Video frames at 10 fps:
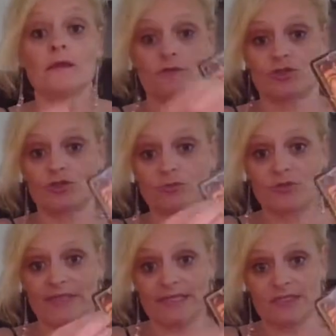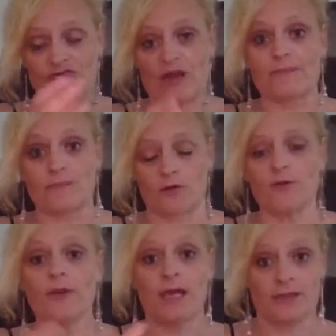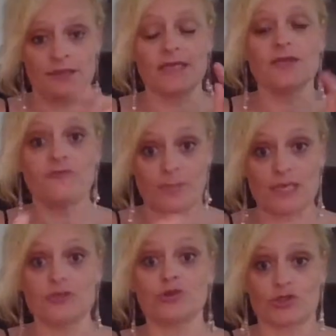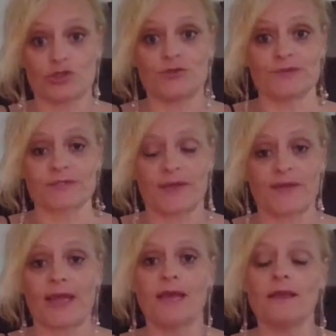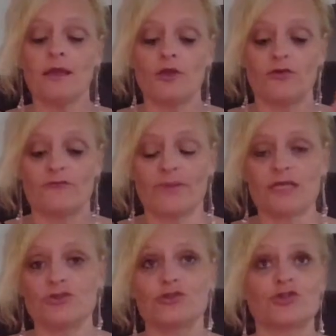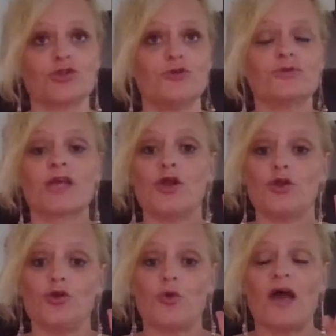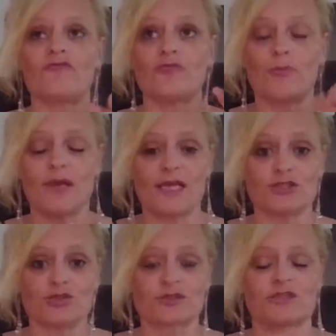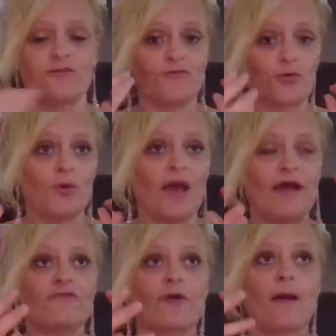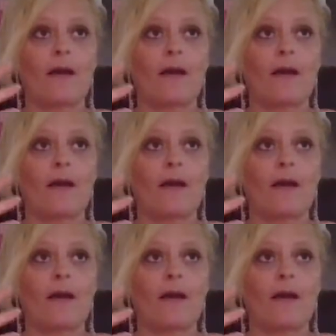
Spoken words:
Stop doing this crap, though, and then you've paid your dues, okay? You've paid your dues, you have prepared yourself, you have...